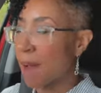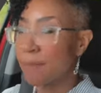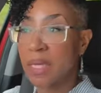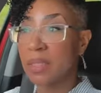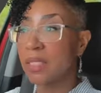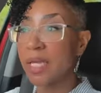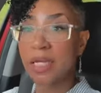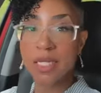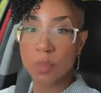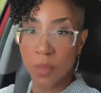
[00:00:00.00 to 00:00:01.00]
I mean,
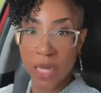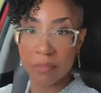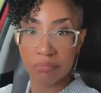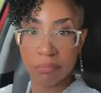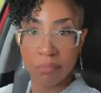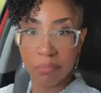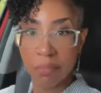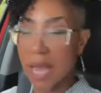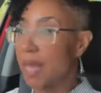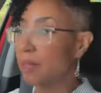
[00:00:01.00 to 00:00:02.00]
lickety split.
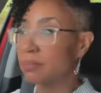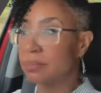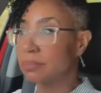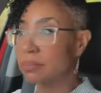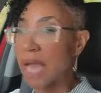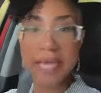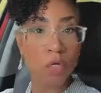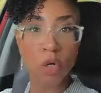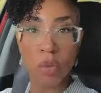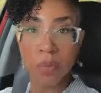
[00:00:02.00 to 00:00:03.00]
Like,
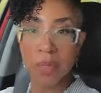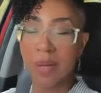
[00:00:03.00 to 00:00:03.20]
thank you.